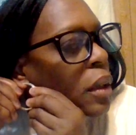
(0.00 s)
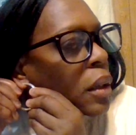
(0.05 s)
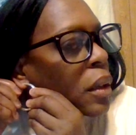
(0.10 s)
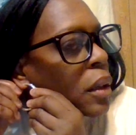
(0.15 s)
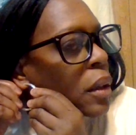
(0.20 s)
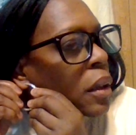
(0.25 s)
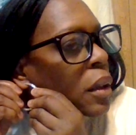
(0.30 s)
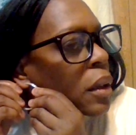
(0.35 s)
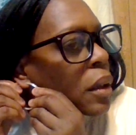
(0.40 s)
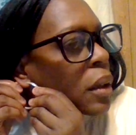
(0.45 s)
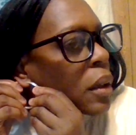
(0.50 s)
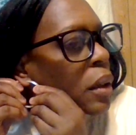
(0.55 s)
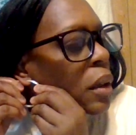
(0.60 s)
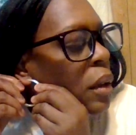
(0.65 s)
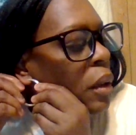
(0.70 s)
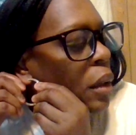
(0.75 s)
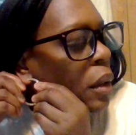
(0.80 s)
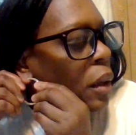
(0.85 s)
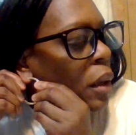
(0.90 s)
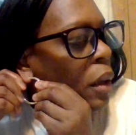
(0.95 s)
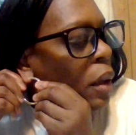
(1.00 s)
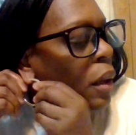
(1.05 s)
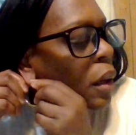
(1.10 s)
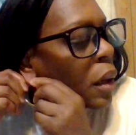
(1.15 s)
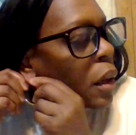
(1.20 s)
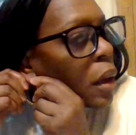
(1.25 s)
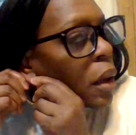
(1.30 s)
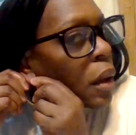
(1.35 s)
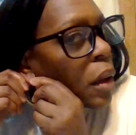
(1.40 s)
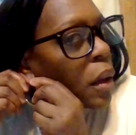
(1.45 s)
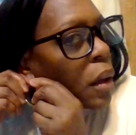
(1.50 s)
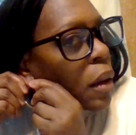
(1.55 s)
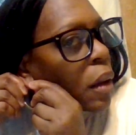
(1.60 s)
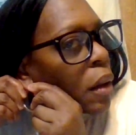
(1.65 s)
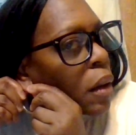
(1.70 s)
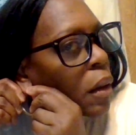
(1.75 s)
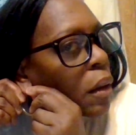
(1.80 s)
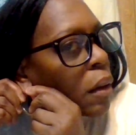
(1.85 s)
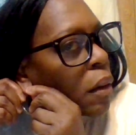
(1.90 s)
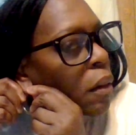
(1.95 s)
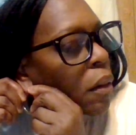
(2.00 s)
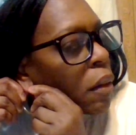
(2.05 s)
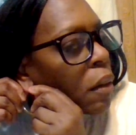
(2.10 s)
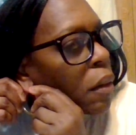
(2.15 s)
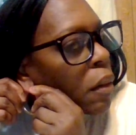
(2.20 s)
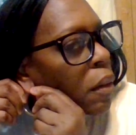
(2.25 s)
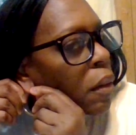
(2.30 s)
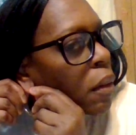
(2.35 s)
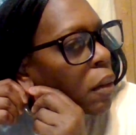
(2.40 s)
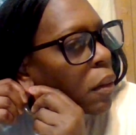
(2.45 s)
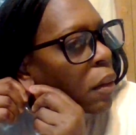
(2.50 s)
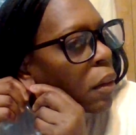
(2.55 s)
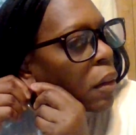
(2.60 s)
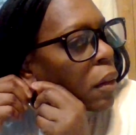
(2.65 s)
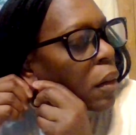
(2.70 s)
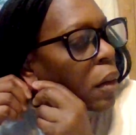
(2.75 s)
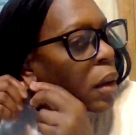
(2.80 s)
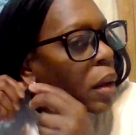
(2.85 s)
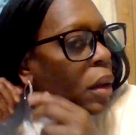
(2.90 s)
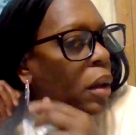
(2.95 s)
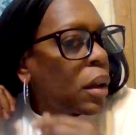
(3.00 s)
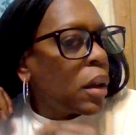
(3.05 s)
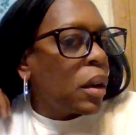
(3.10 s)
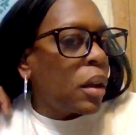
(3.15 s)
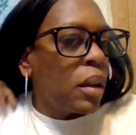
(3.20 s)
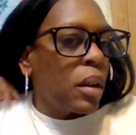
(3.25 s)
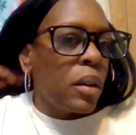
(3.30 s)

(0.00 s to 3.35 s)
Nothing is said.